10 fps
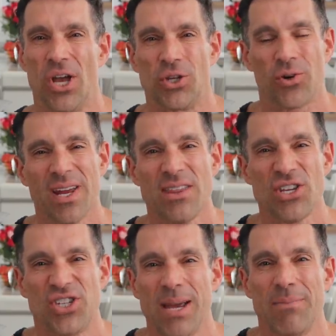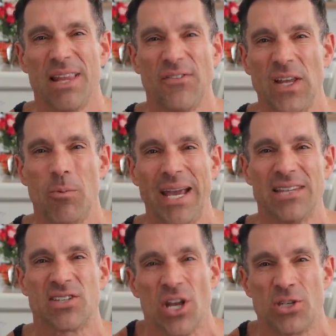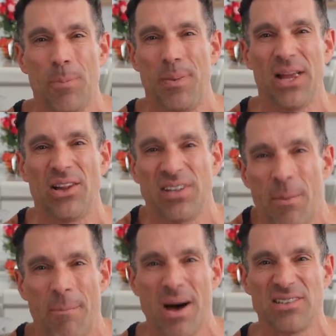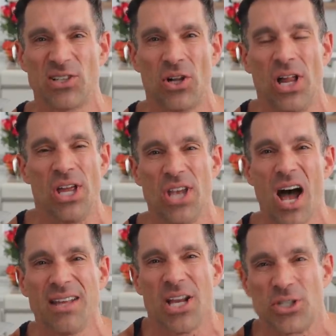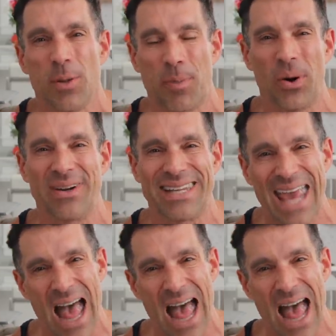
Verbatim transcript: You're in the gym lifting weights to build muscle, not to burn